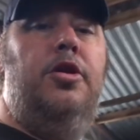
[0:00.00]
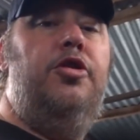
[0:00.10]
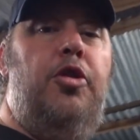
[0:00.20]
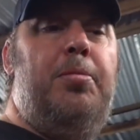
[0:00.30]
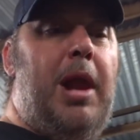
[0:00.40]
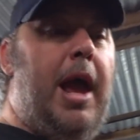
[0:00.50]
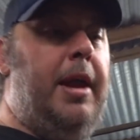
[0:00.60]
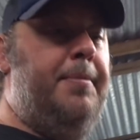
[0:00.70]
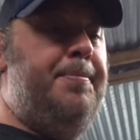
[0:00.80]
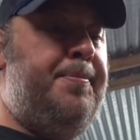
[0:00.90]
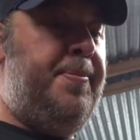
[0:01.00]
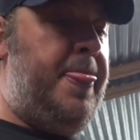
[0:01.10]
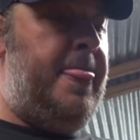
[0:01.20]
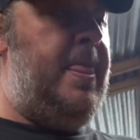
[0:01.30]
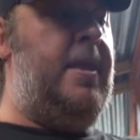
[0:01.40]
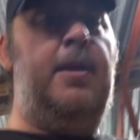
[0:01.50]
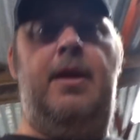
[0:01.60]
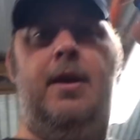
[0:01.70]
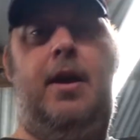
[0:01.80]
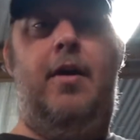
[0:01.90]
New plan.
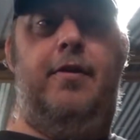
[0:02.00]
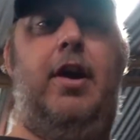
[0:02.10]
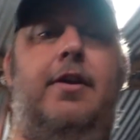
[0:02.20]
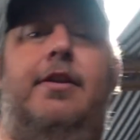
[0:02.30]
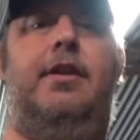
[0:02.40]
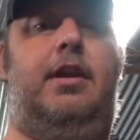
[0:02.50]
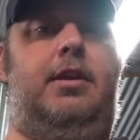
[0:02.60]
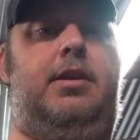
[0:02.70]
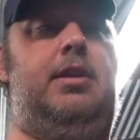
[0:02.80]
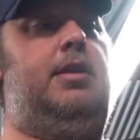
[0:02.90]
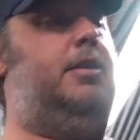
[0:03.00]
I've got this.